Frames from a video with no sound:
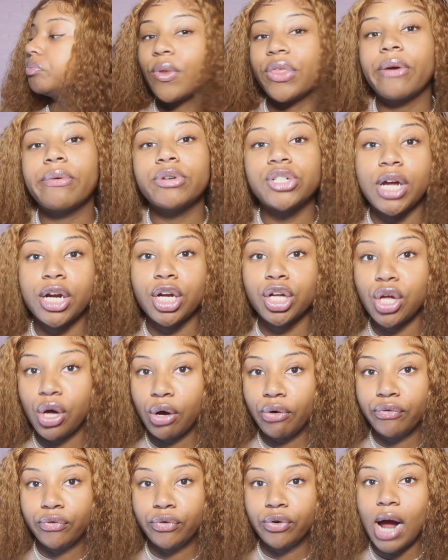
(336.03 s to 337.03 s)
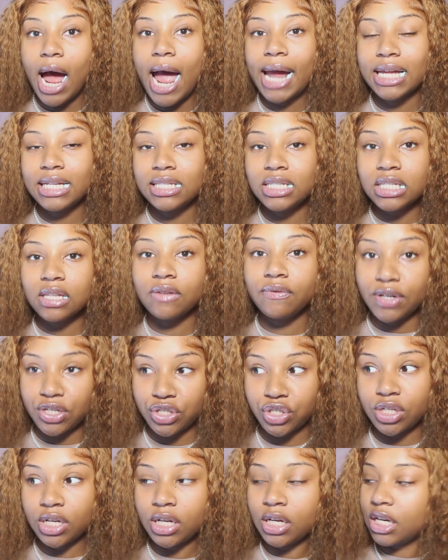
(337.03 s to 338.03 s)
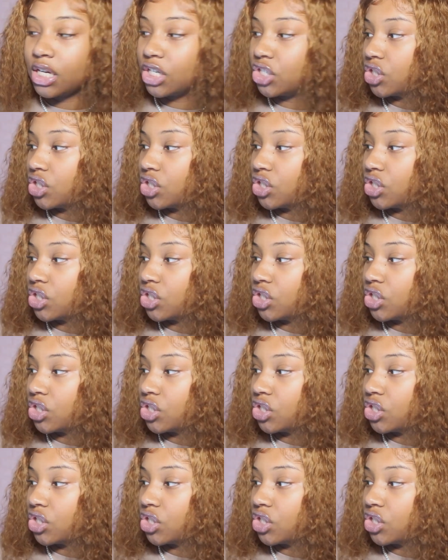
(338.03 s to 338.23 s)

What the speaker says: what they were trying to go for, I can see the vision.